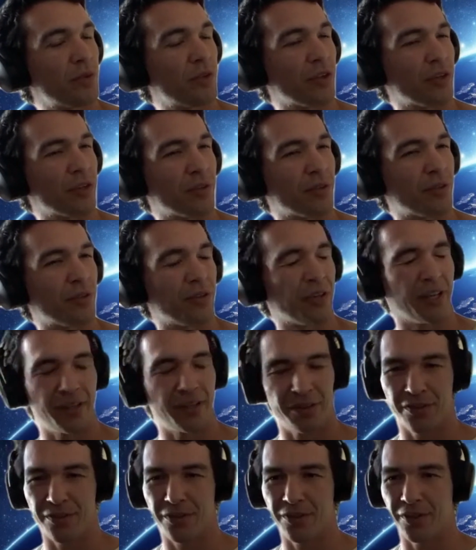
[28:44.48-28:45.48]
it's like
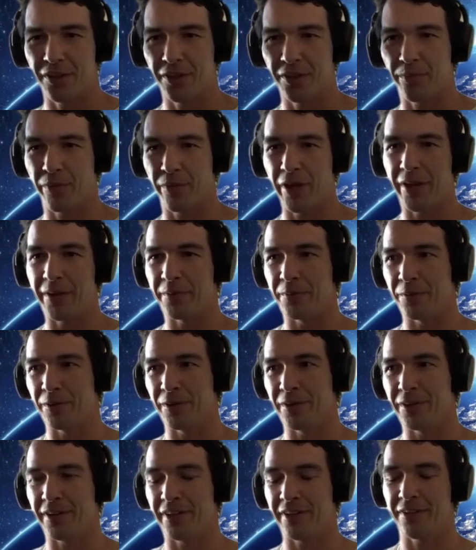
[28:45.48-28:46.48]
sex is like a bad
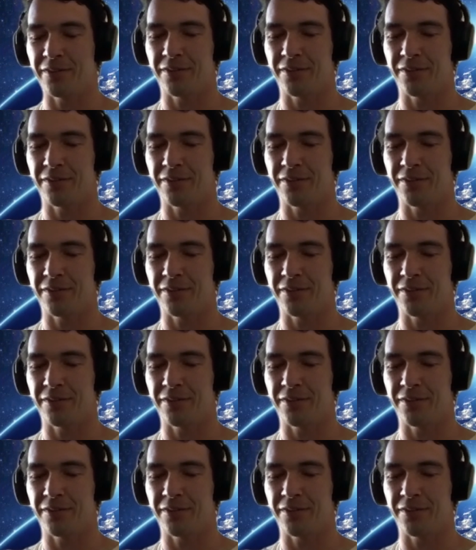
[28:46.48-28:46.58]
word,